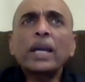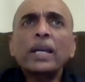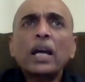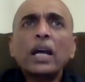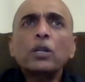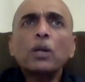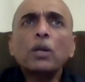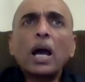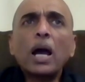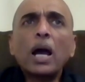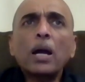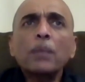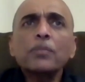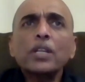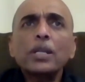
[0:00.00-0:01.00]
I
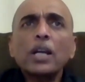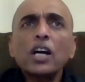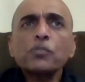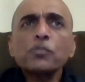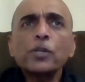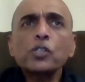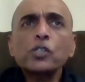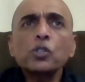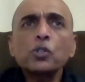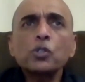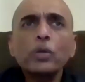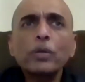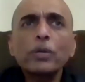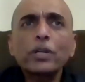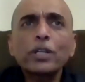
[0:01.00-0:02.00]
am the last person
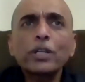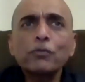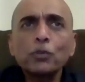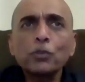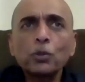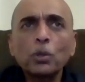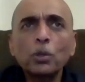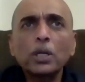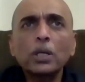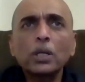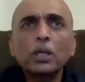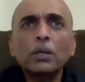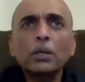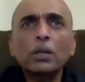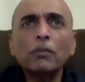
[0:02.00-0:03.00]
to ever give you
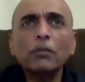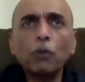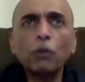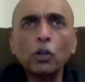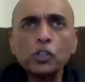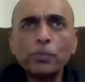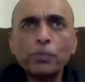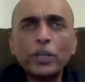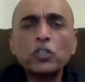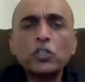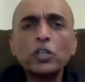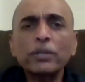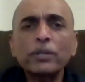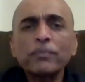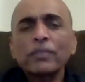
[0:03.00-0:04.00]
a false
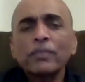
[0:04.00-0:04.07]
picture.